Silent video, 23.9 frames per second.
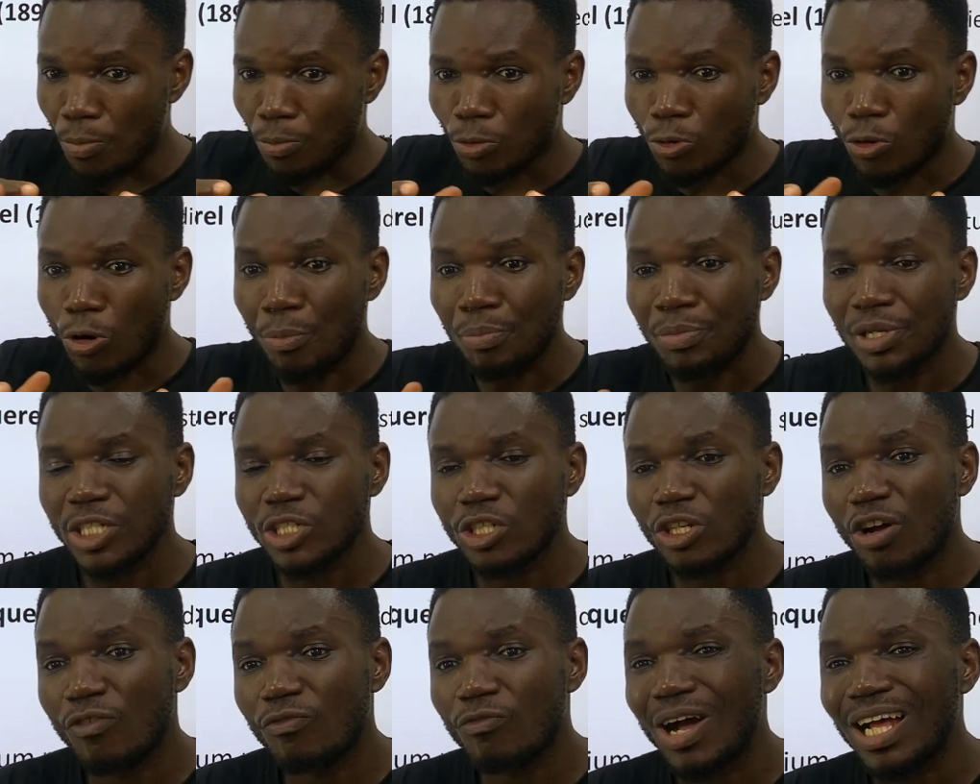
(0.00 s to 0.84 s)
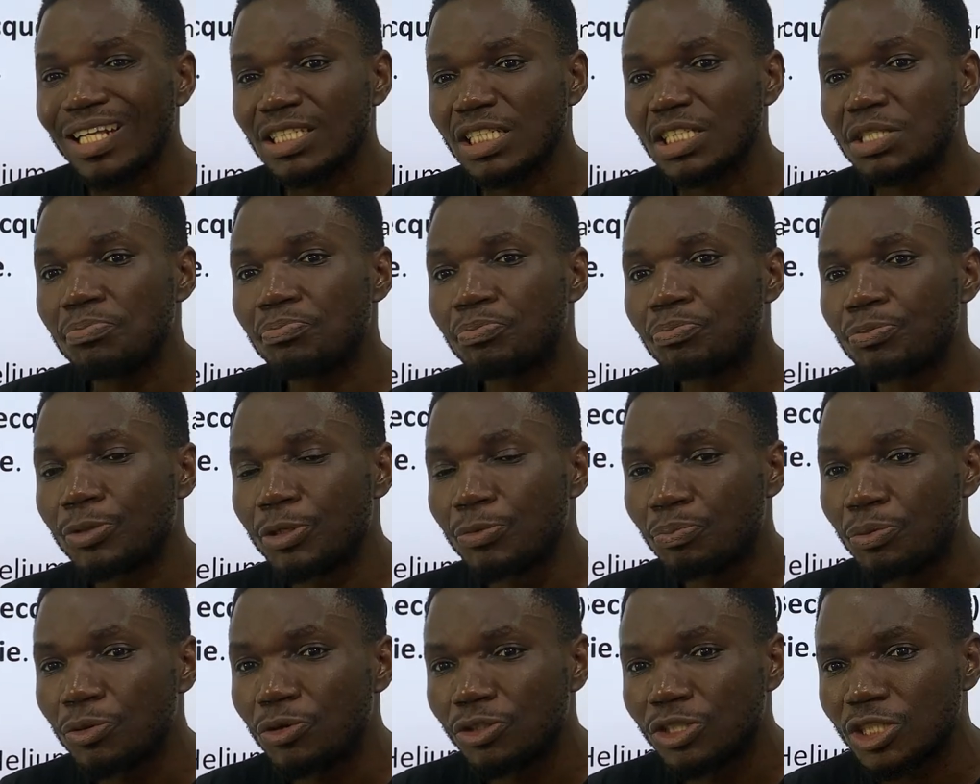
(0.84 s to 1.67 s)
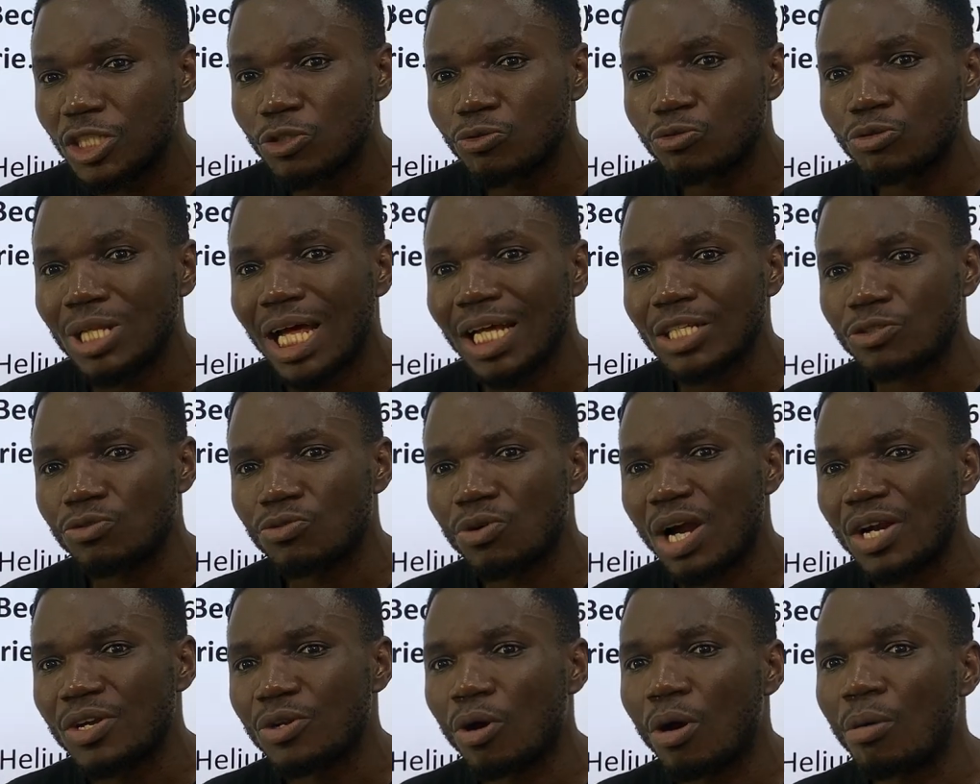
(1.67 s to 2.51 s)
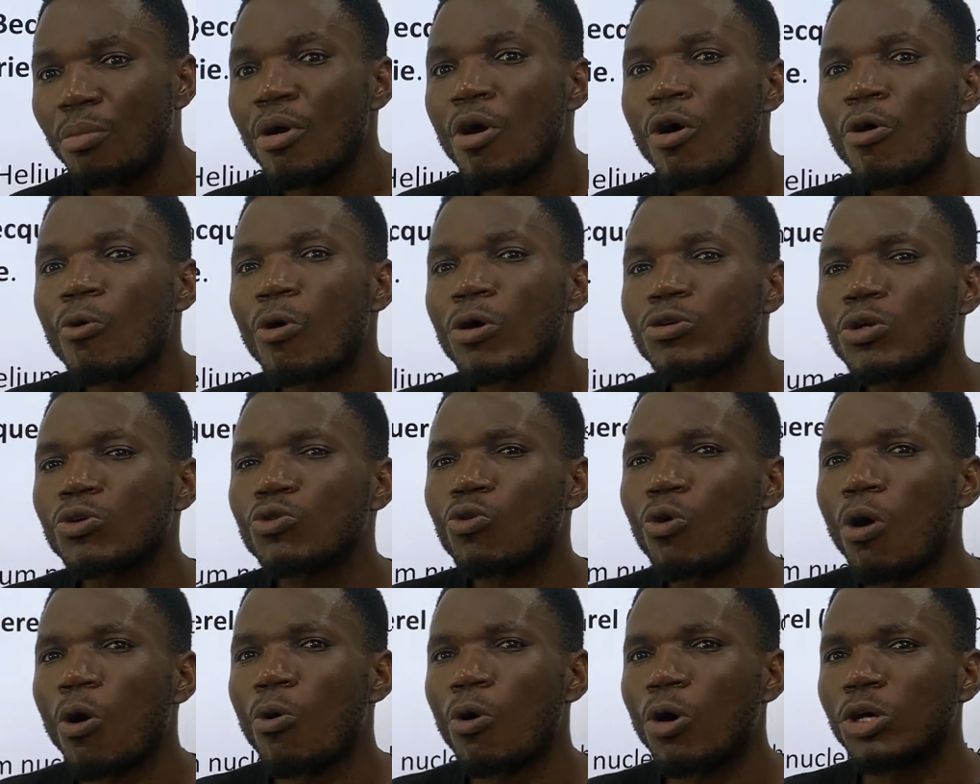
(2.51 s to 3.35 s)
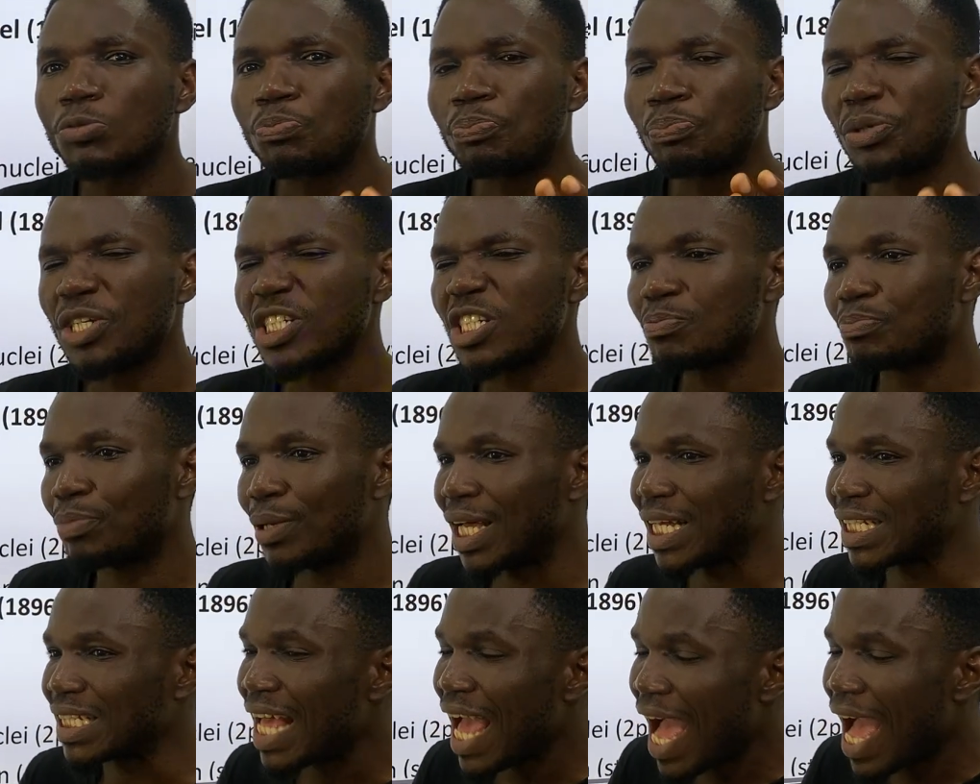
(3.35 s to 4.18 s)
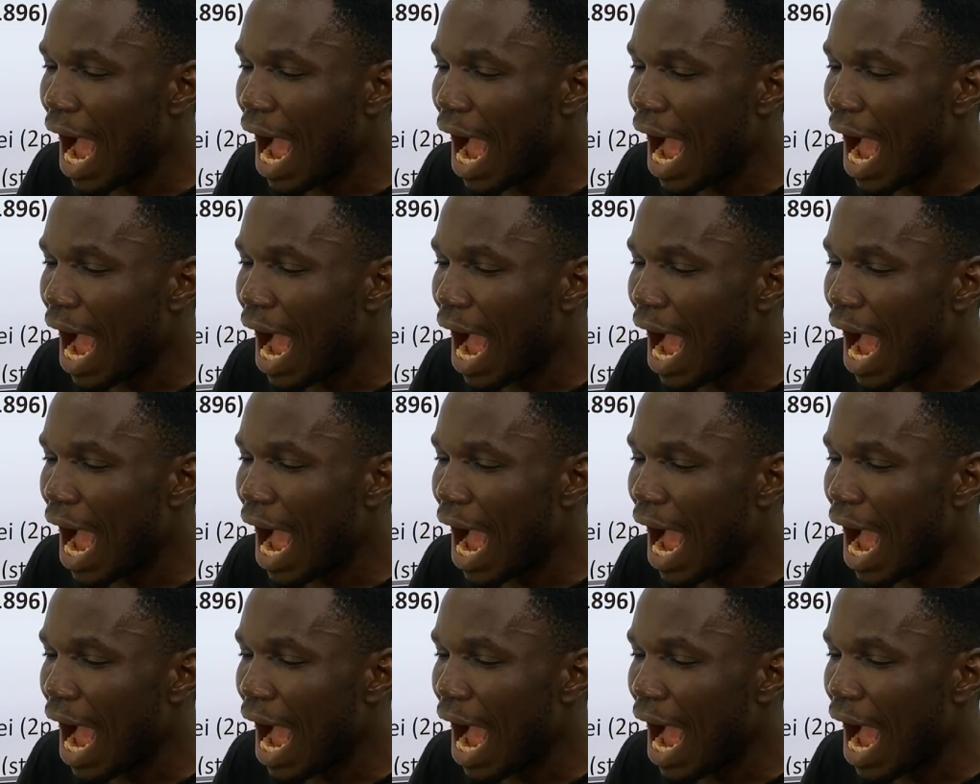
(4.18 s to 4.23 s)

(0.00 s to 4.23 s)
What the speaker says: combination of what impurities with that uranium was what we call what? Pitch blend.